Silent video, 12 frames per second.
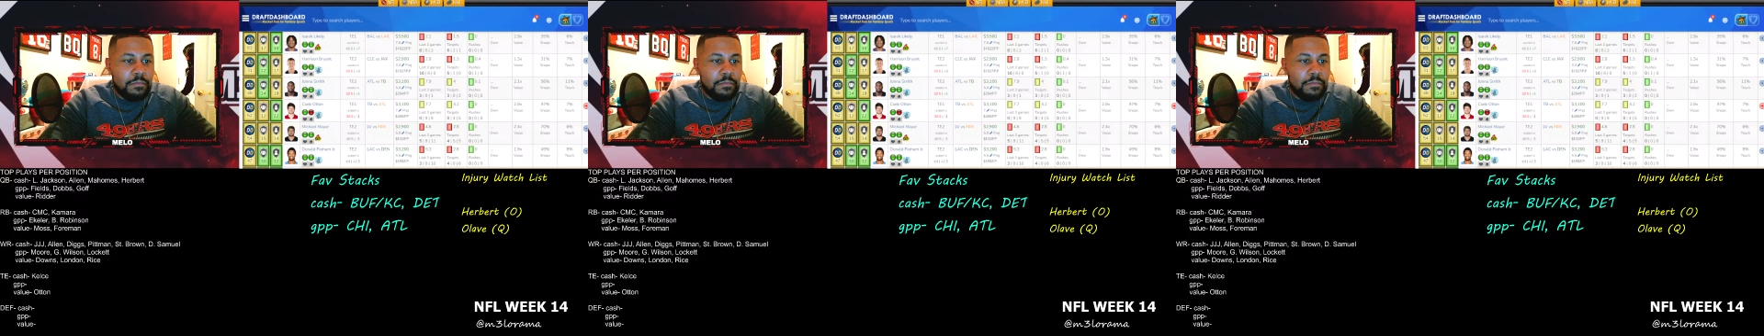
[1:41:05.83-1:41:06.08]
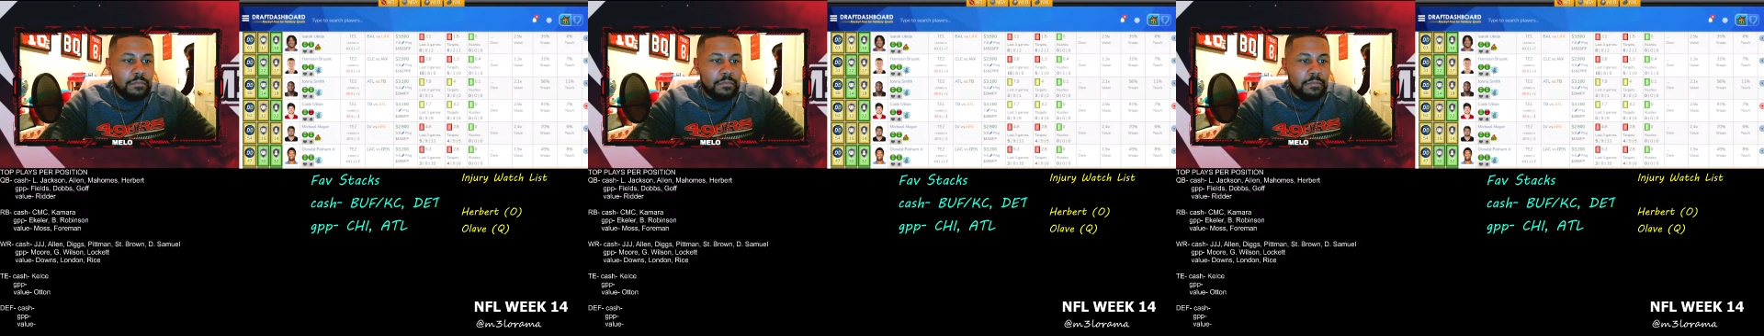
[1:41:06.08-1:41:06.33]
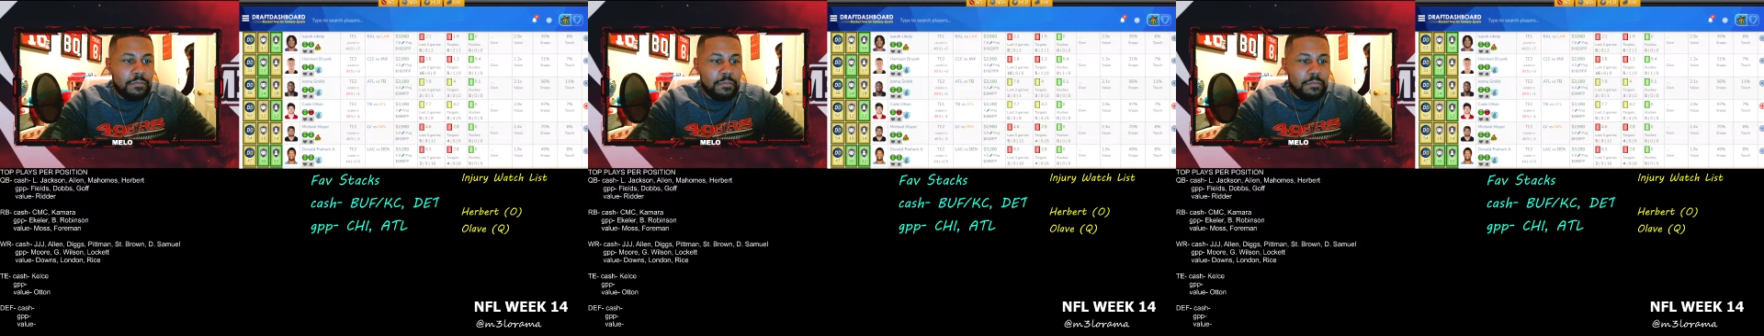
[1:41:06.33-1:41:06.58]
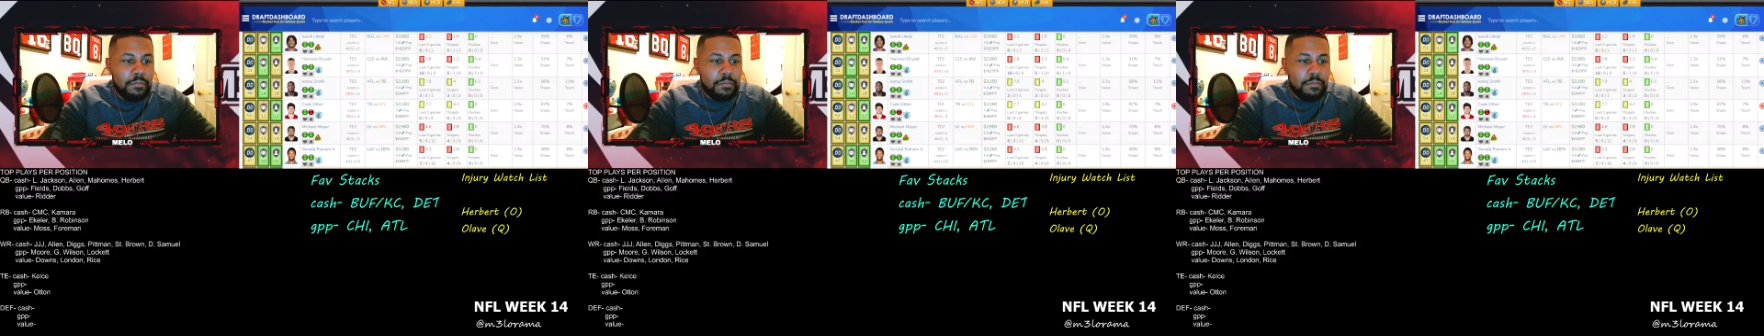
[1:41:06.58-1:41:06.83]
what's his
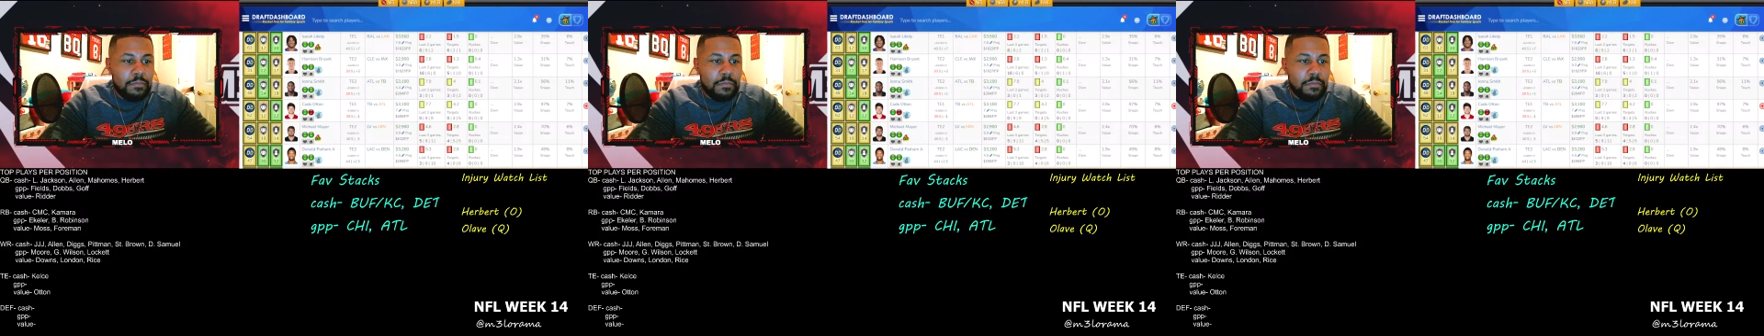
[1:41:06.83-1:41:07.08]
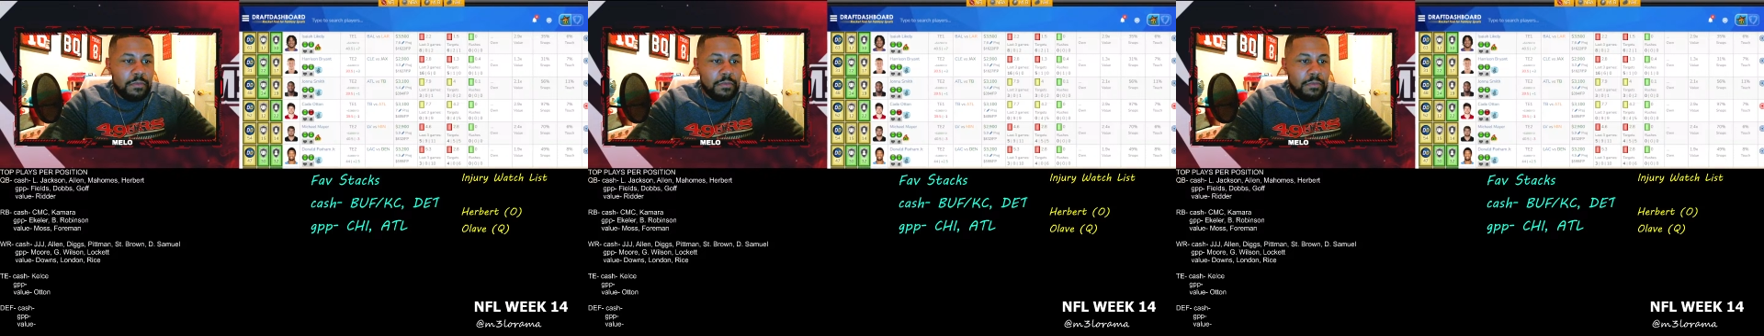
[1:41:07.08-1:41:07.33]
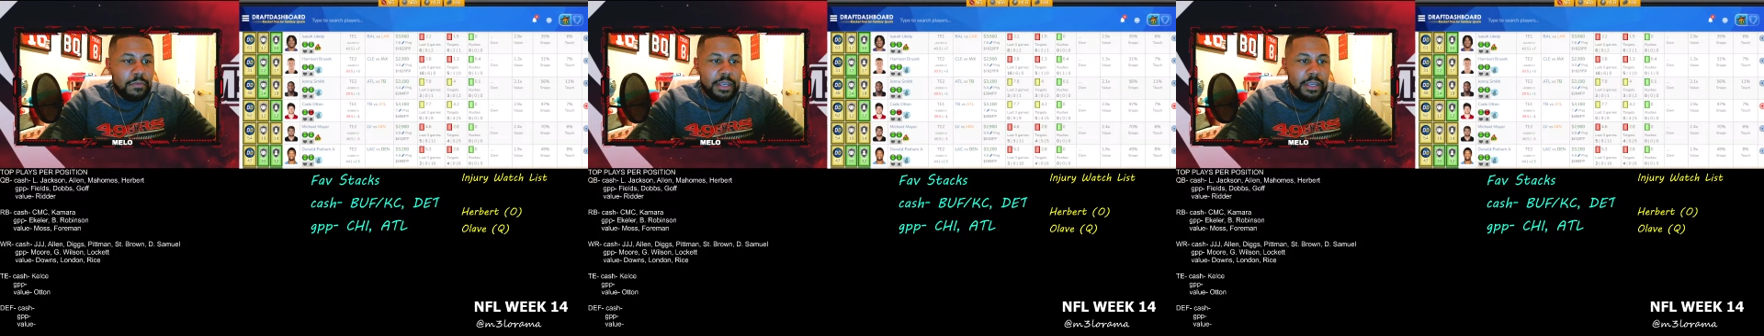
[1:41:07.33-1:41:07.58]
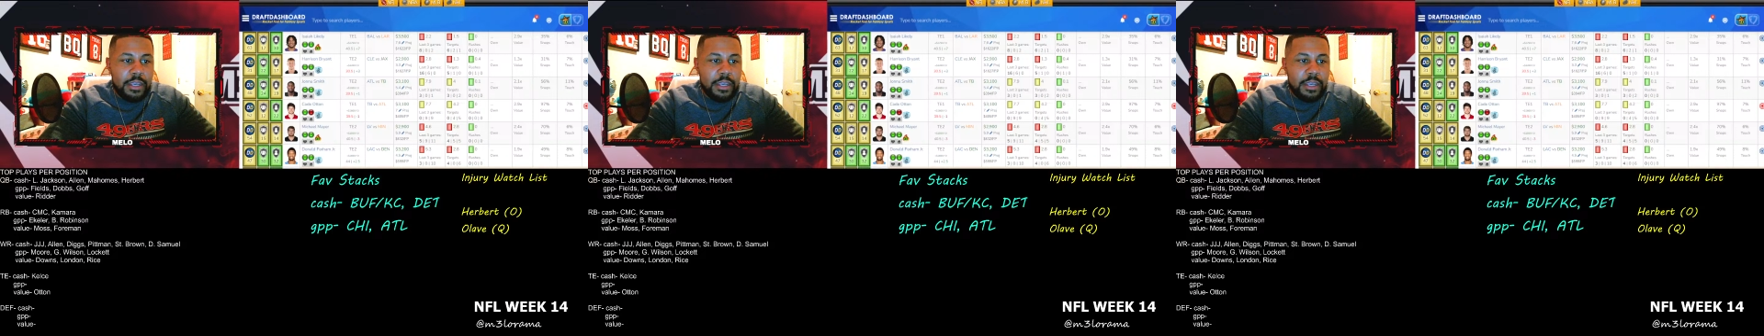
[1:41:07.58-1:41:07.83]
name?
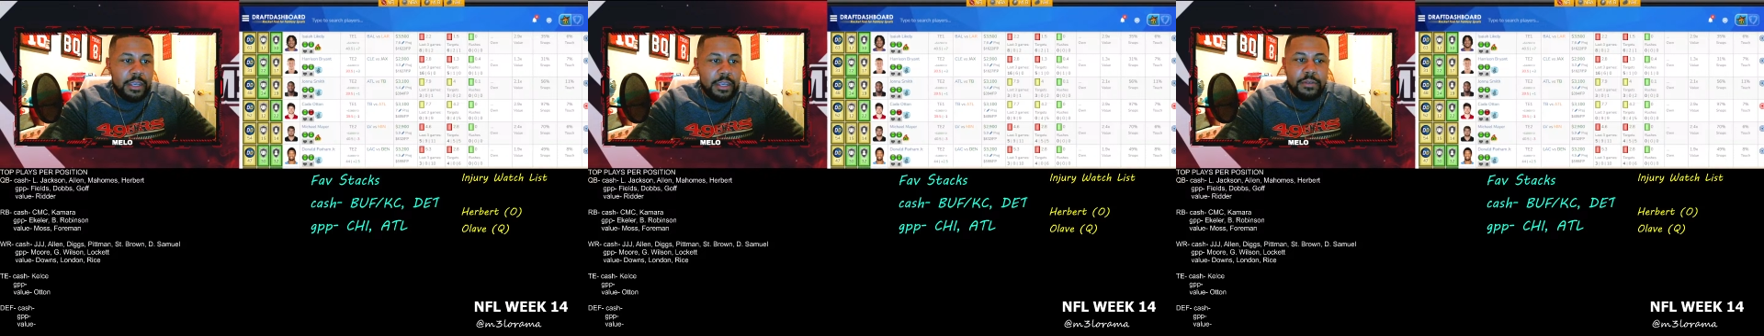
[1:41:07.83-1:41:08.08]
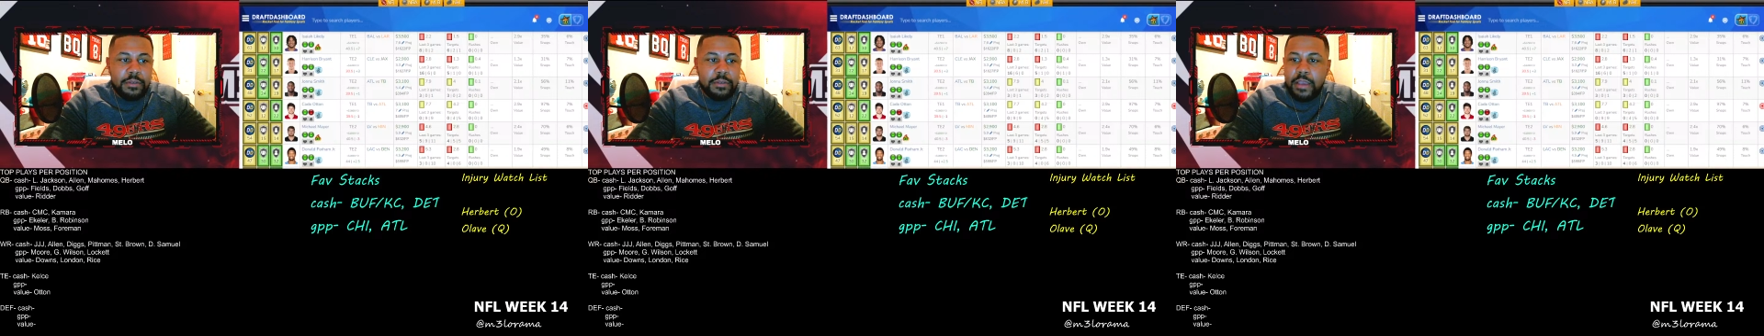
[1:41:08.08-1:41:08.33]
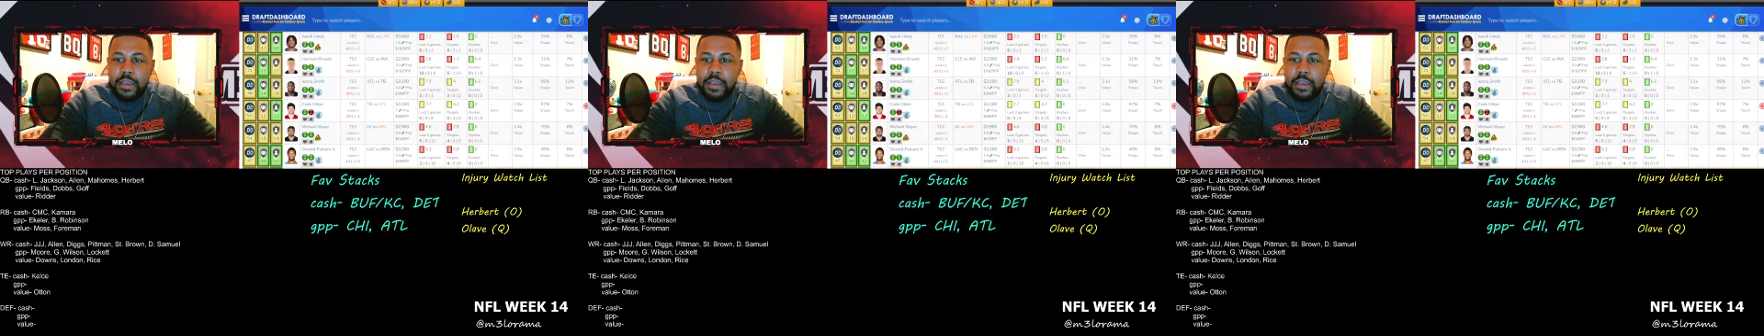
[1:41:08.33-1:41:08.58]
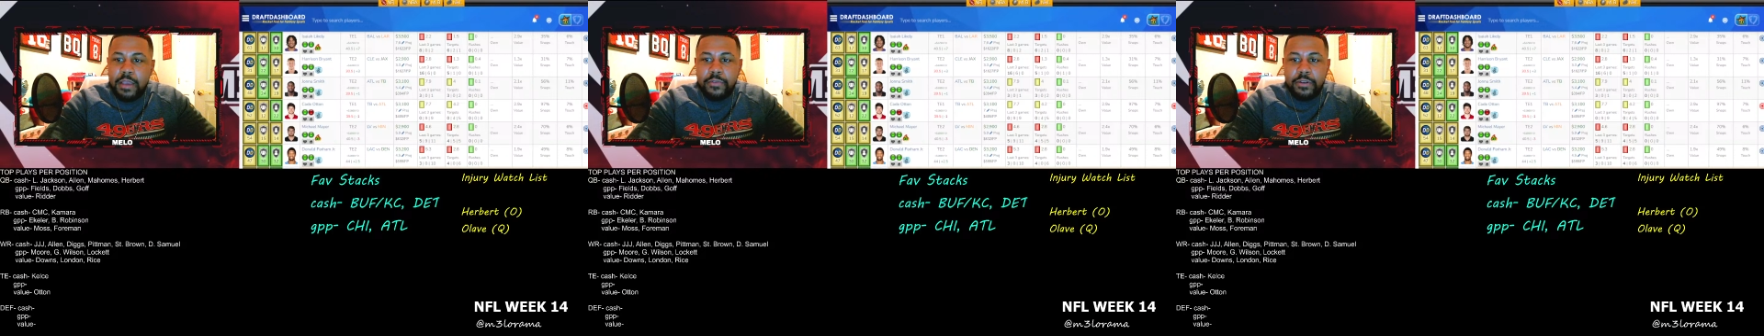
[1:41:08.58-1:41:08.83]
Everett. I think he's a
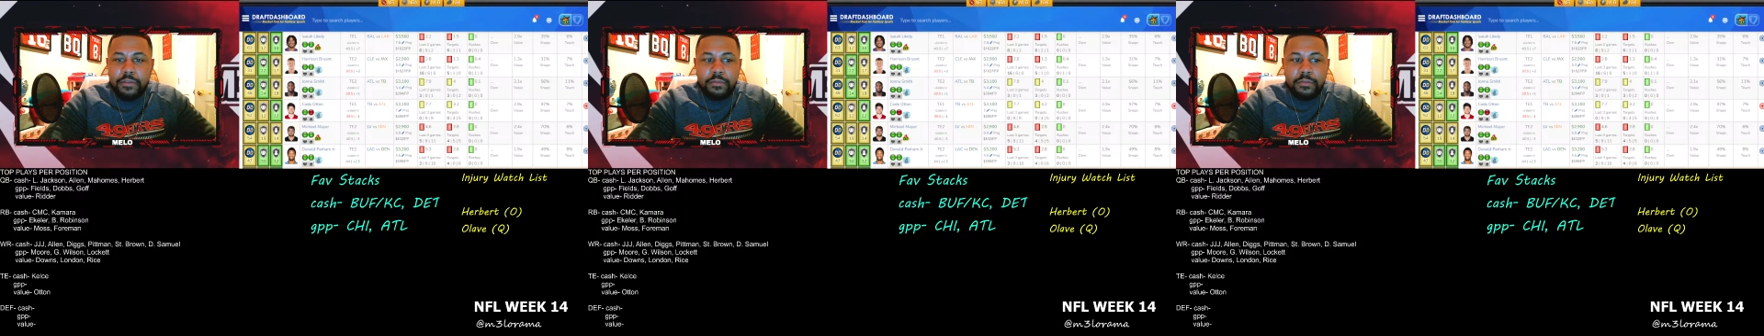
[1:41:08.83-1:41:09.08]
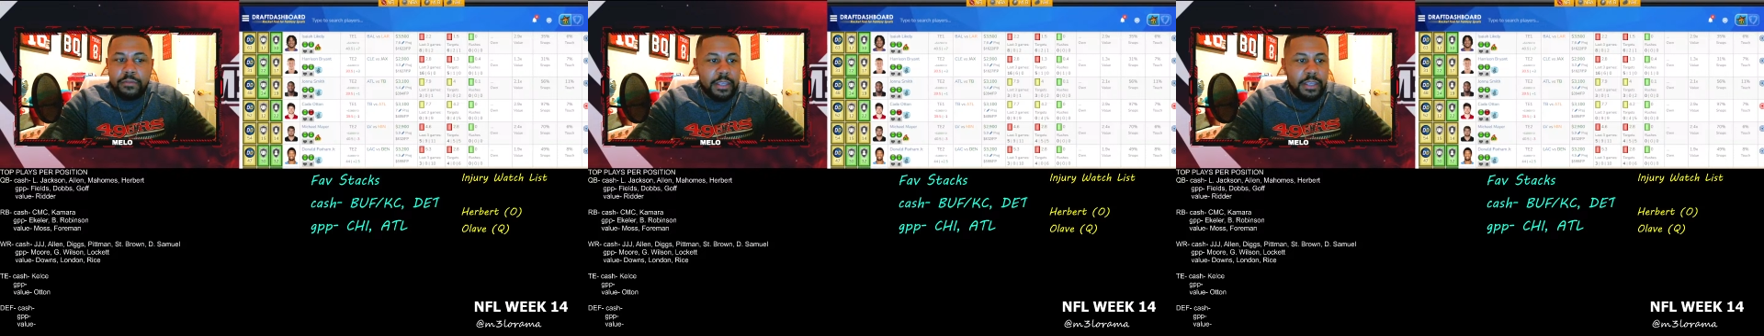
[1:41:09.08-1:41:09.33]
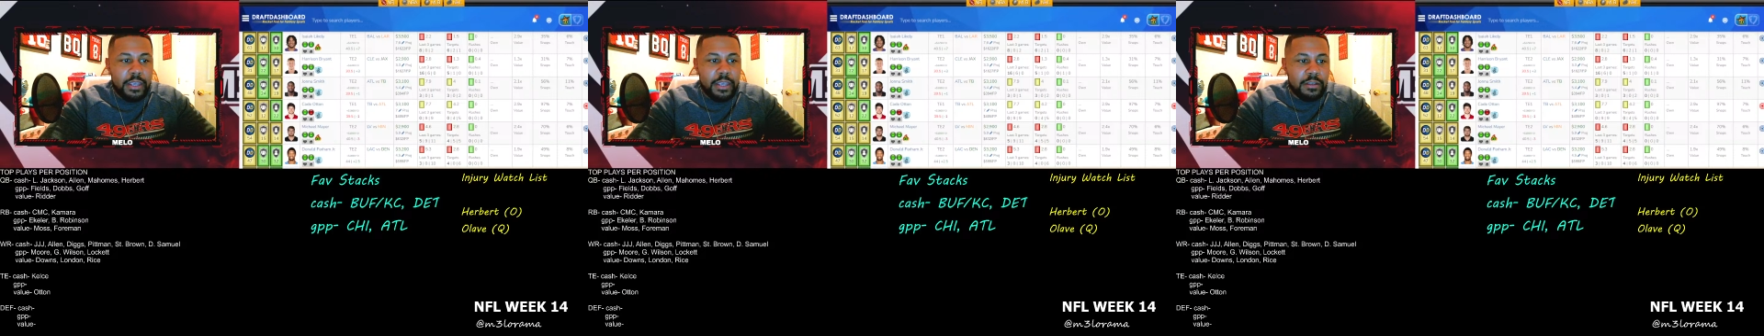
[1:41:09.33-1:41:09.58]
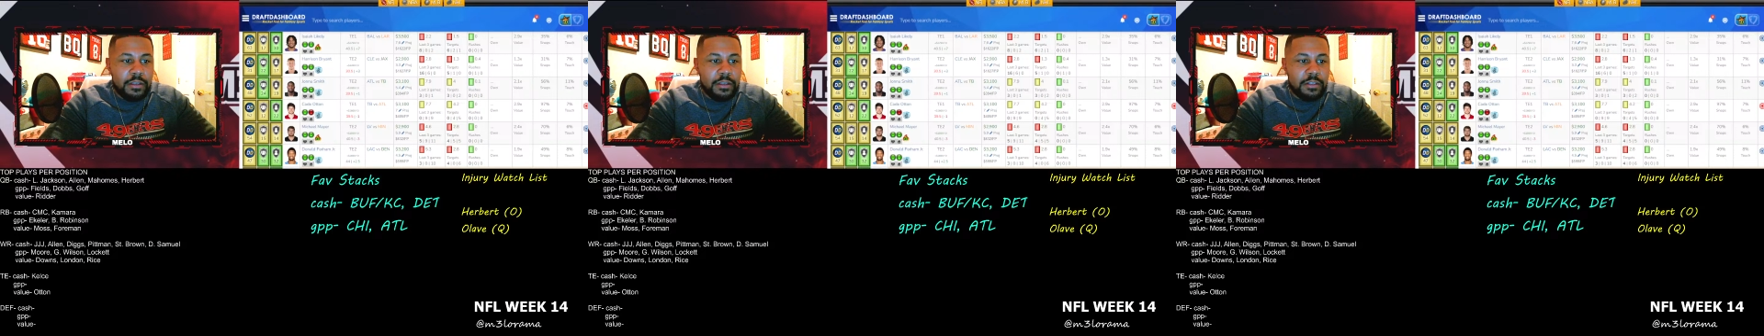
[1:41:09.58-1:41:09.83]
good spot as
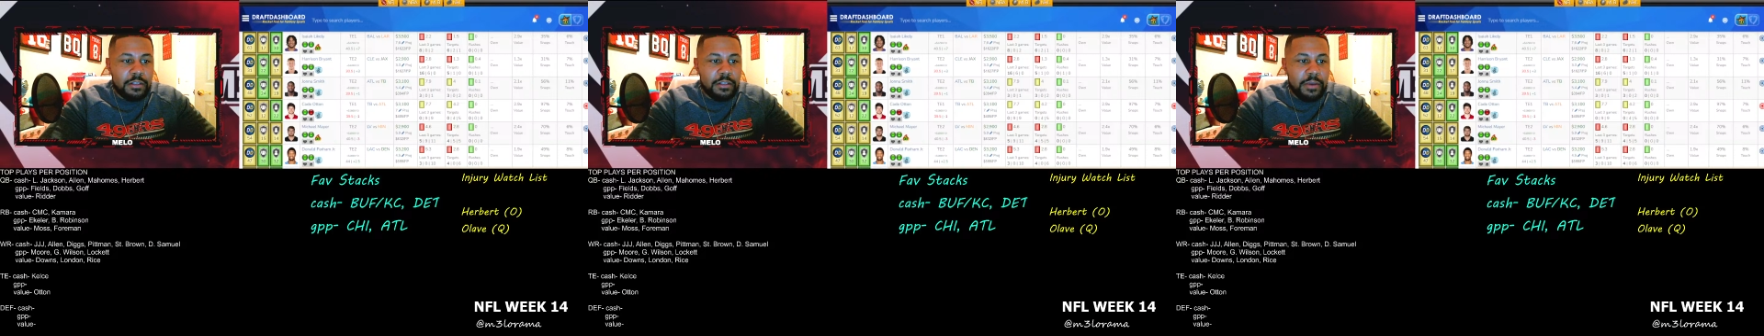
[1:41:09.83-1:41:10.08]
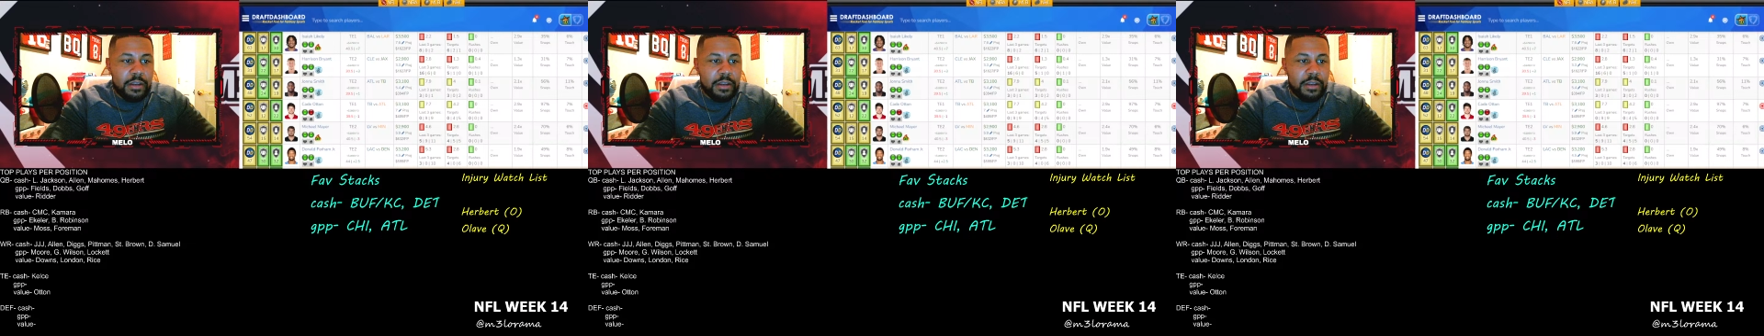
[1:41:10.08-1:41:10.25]
well.